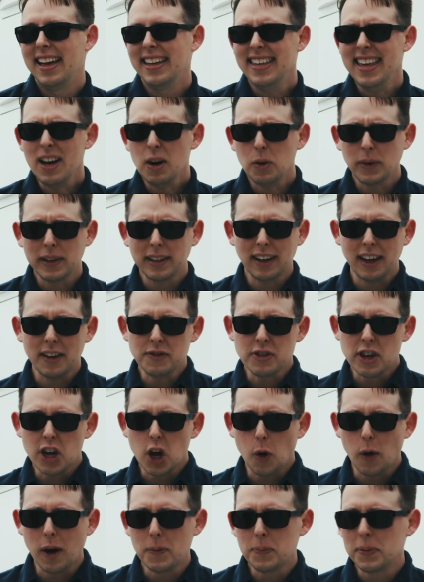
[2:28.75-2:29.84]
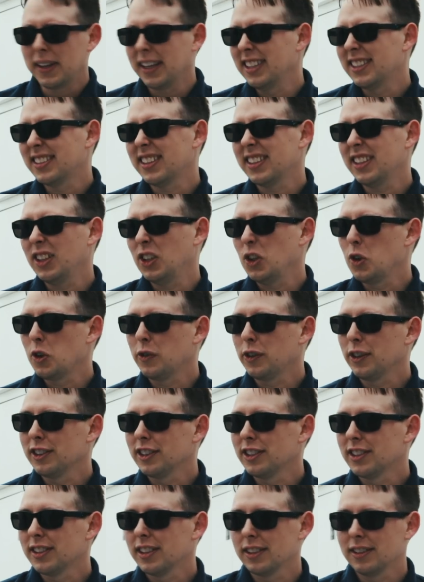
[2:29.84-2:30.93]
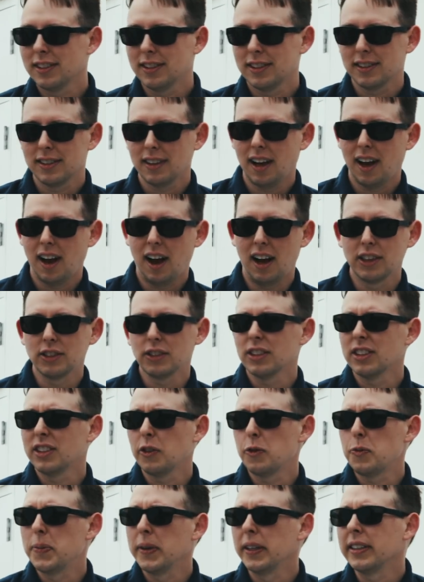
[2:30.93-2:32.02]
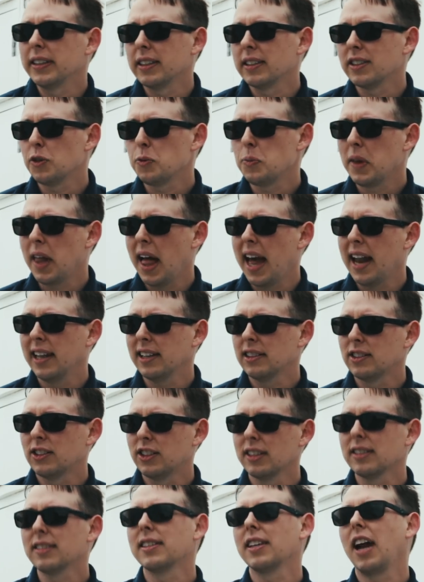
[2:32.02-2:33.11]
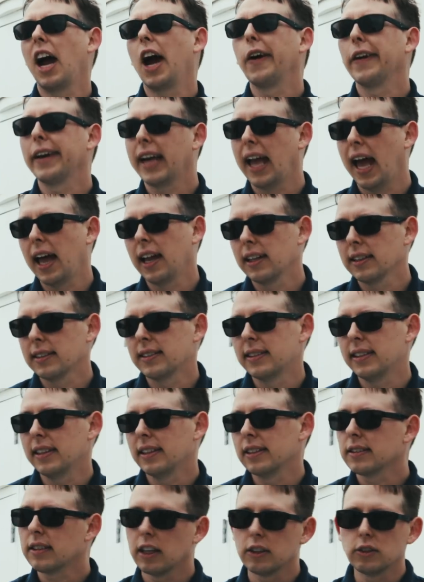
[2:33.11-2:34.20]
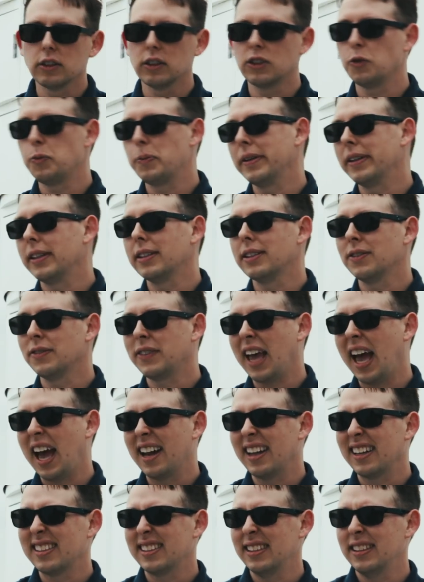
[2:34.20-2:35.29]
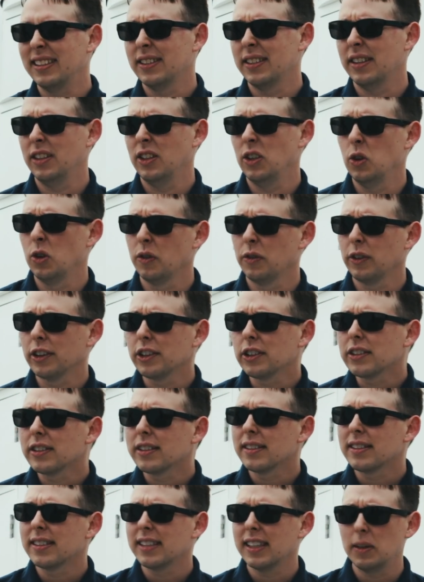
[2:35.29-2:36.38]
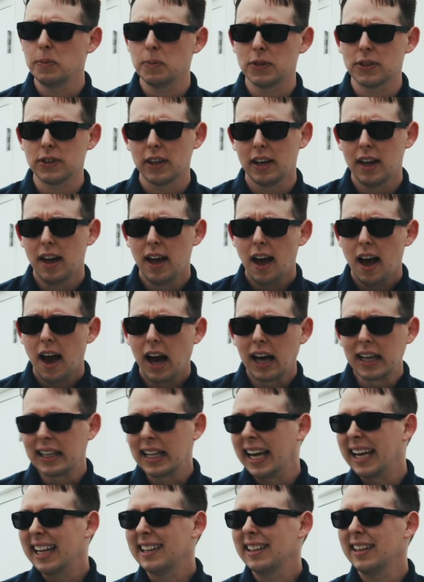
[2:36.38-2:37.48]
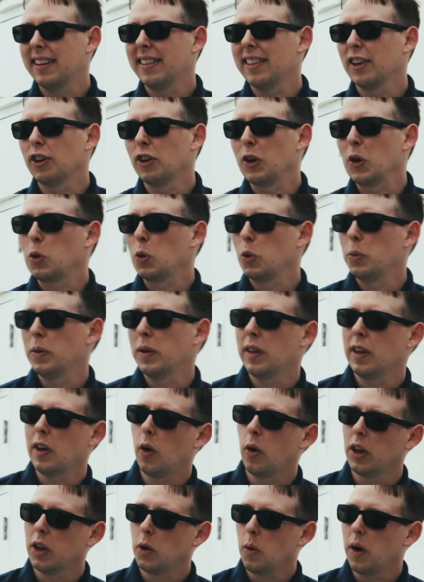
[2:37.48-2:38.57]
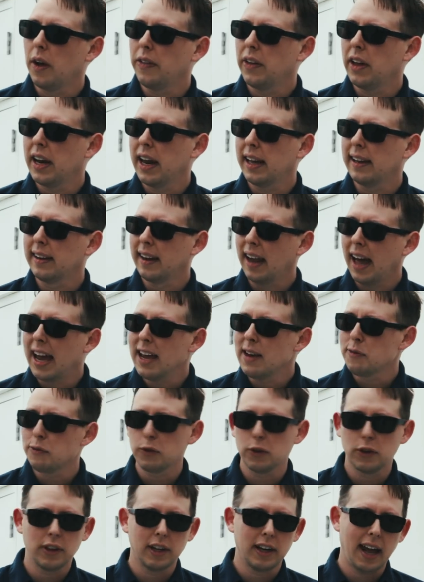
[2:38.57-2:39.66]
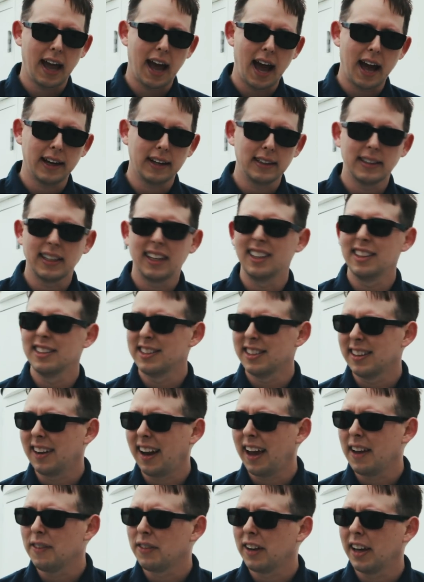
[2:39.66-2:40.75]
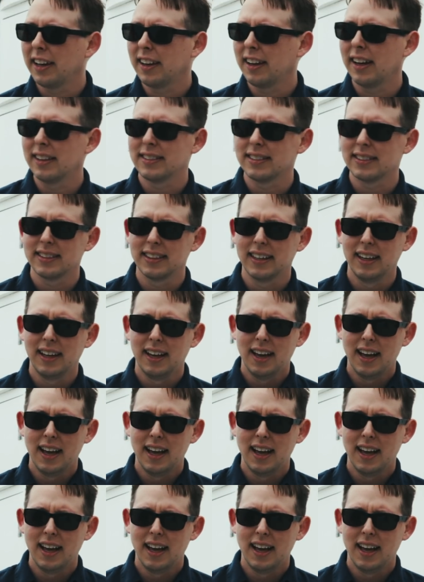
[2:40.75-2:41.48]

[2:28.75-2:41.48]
Yeah, we'd love to know our place in the universe. There's hundreds of billions of planets just in our galaxy. There's hundreds of billions of galaxies in the universe. It seems unlikely that Earth would be the only one that had life or that had intelligent life like us.